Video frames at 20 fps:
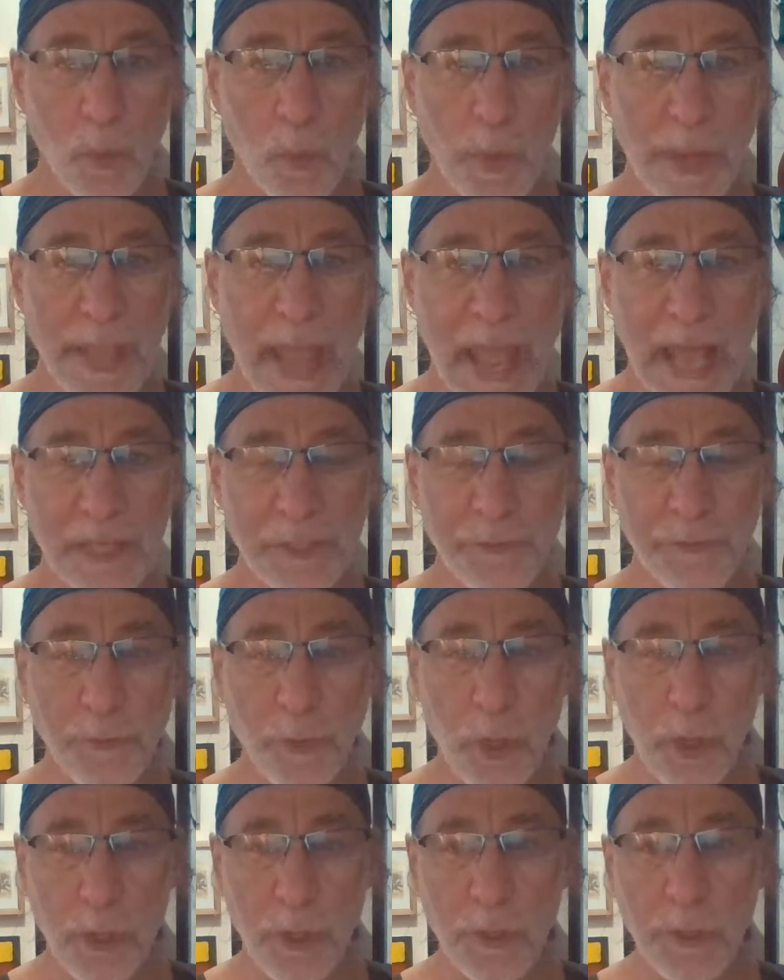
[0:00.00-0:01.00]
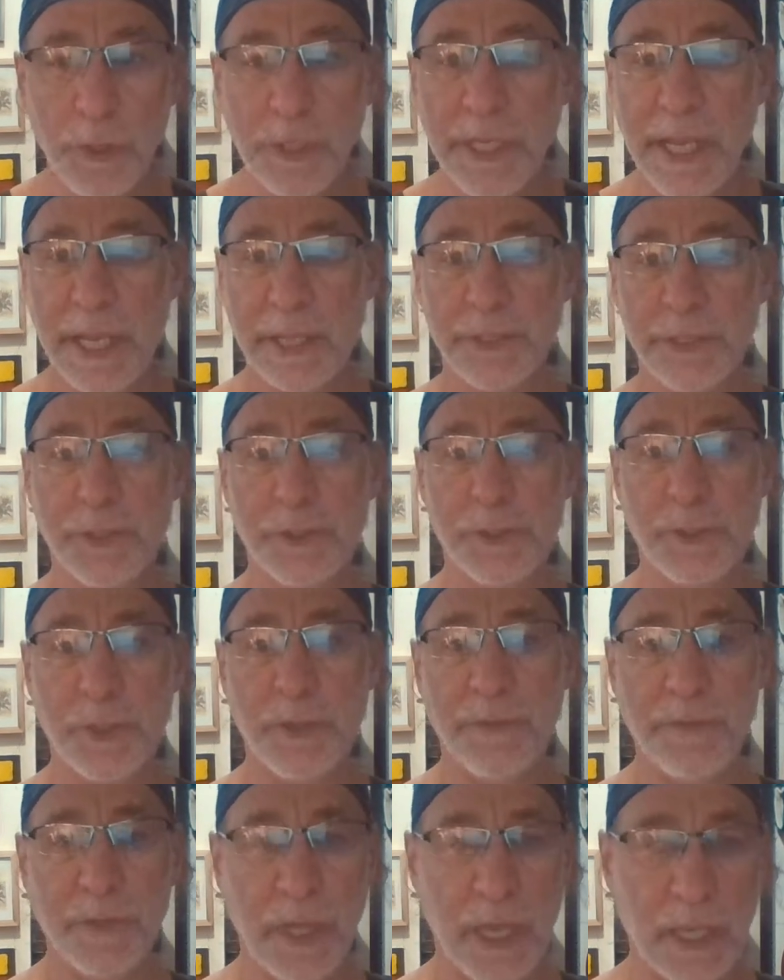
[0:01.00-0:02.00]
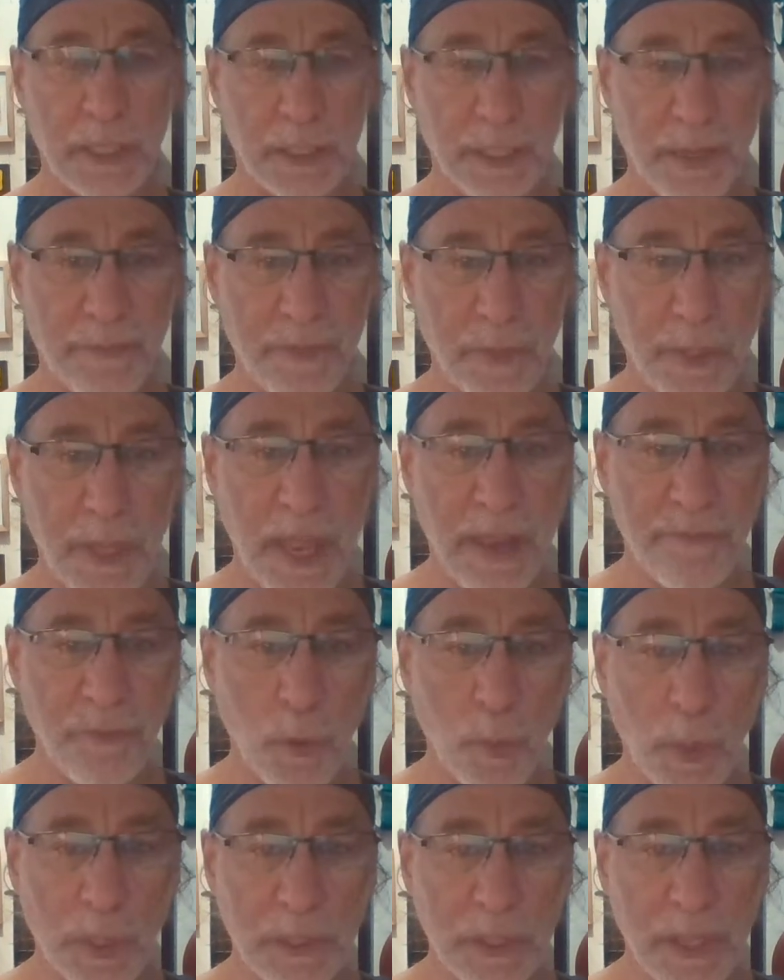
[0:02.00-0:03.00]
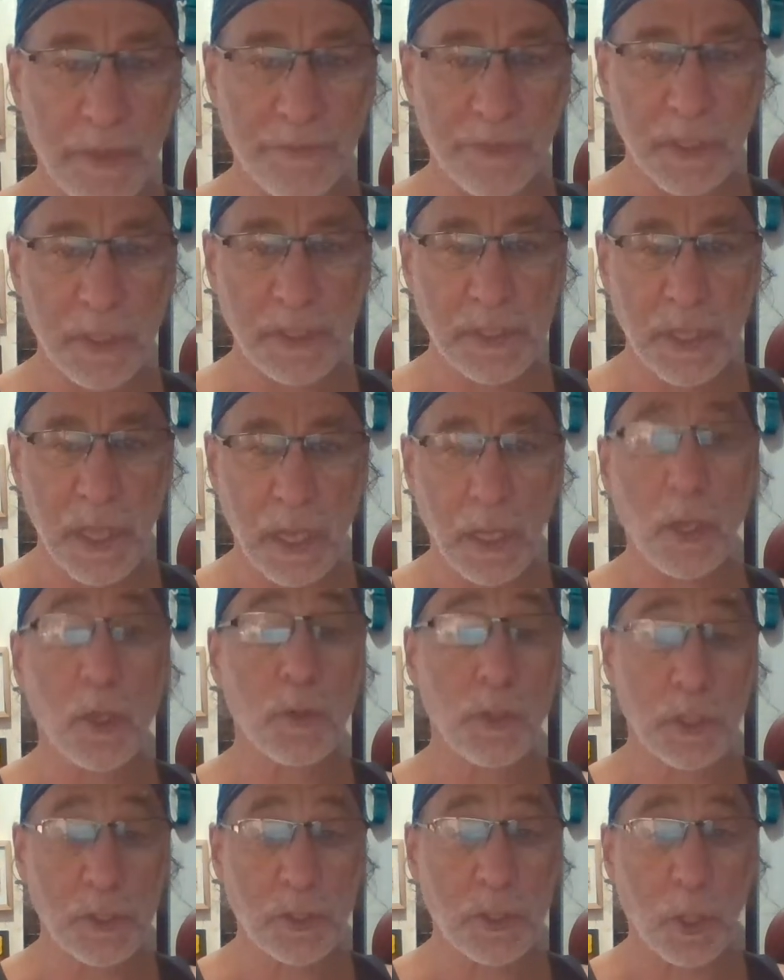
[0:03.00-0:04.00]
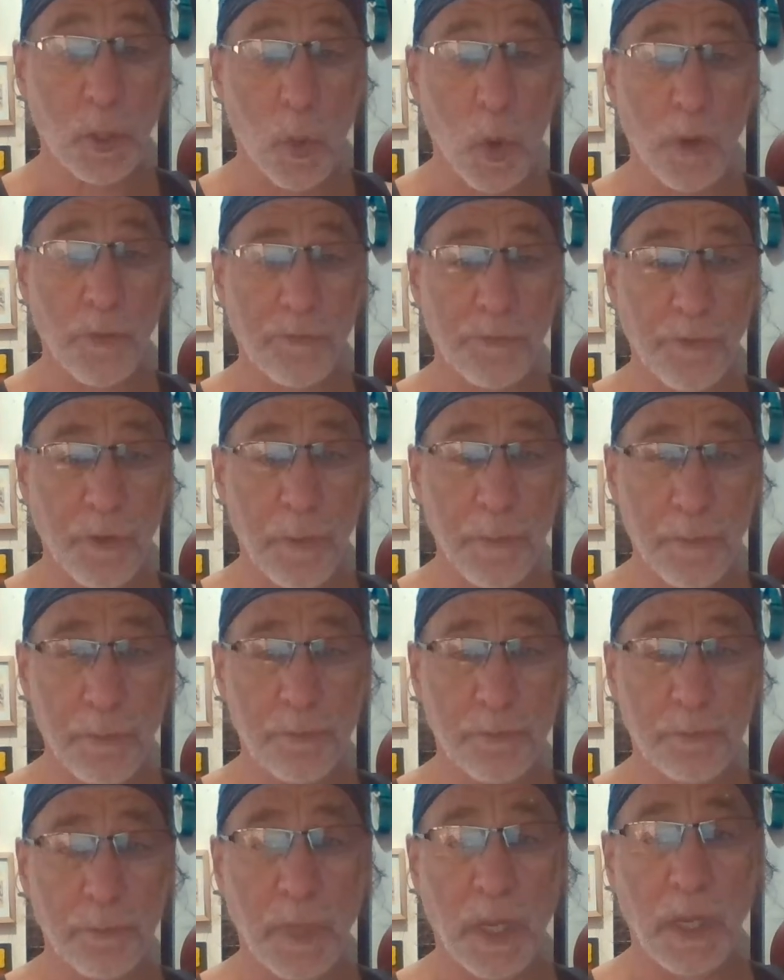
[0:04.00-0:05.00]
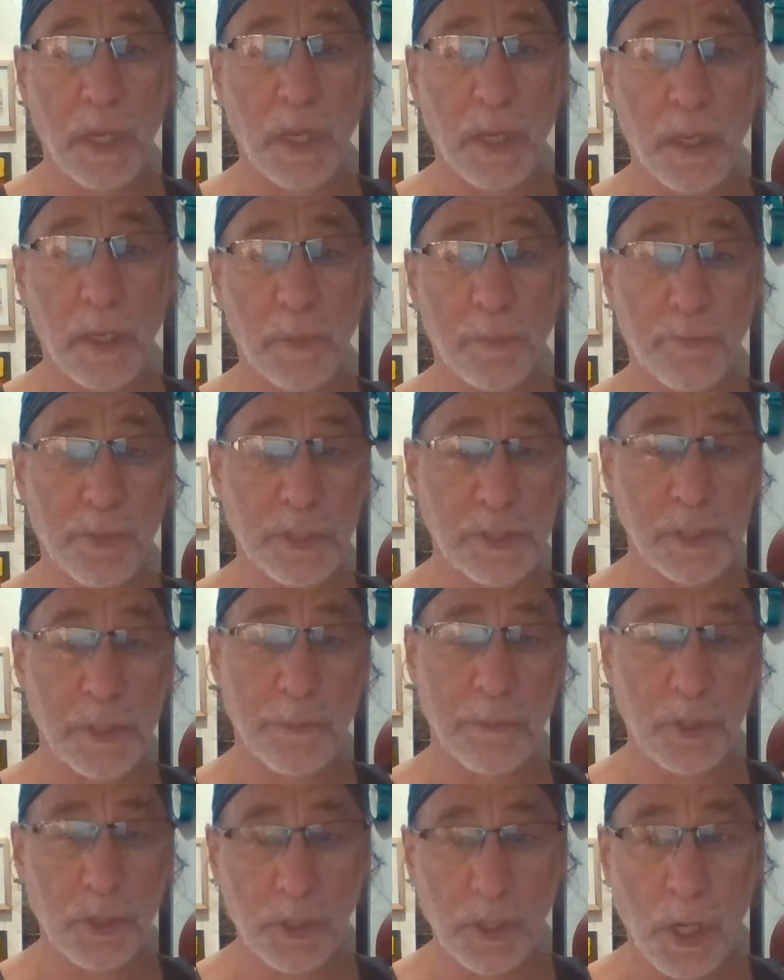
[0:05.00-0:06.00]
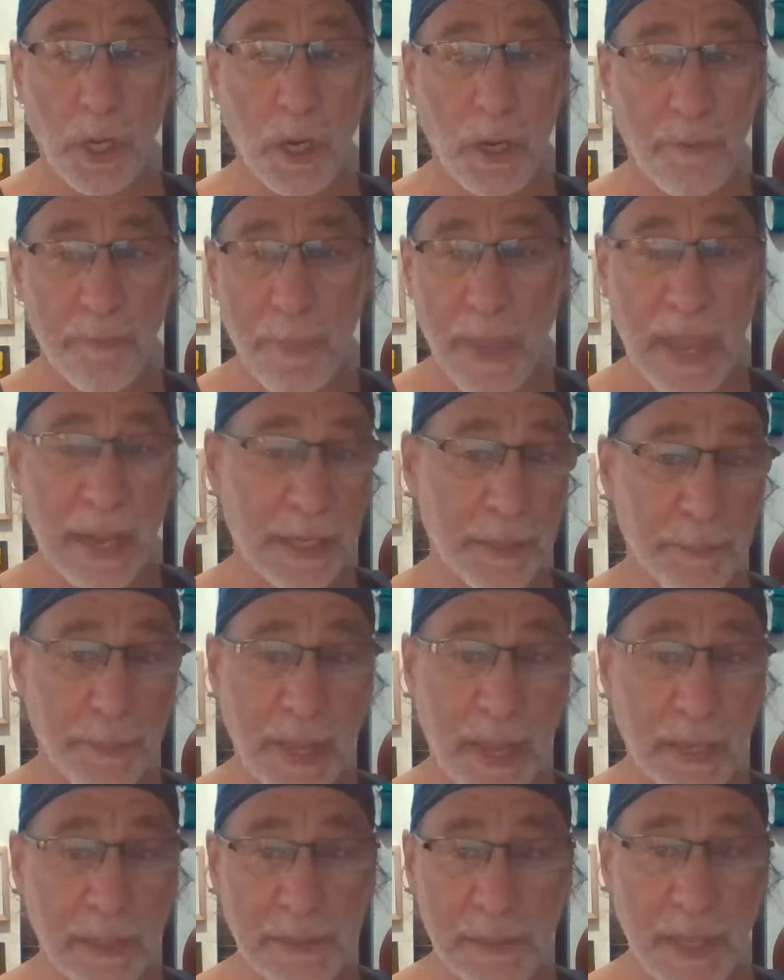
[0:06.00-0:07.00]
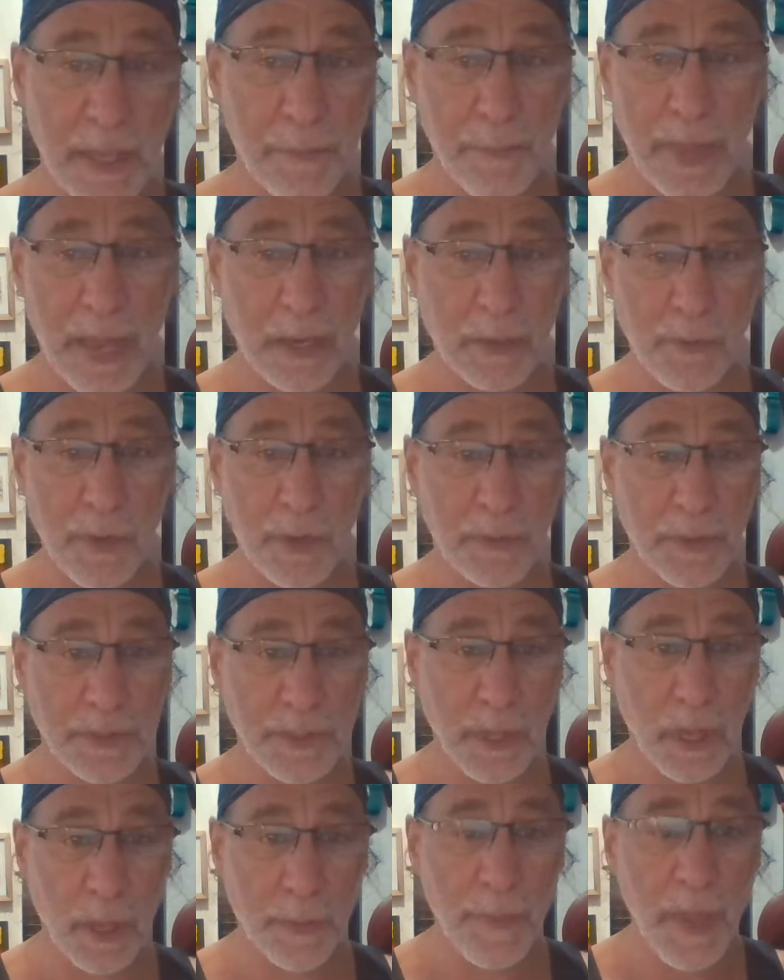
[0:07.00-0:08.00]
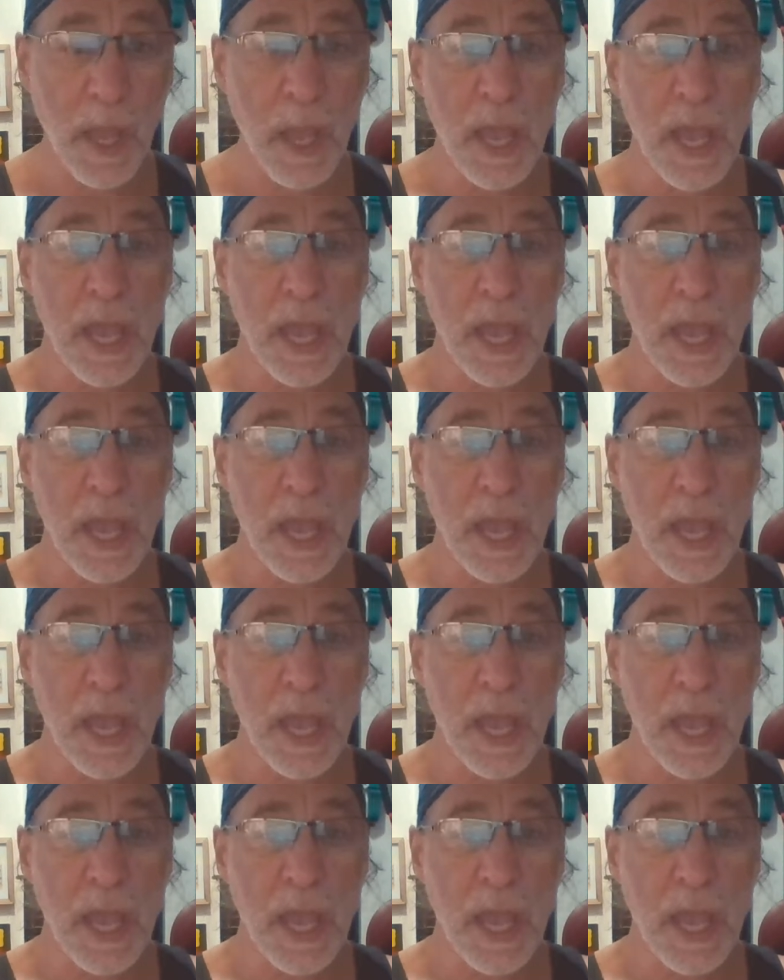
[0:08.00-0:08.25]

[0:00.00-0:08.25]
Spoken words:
We asked for, earned, and deserved 9/11. Everyone left us, this is a quote from President Musharraf back in Pakistan, back around the time.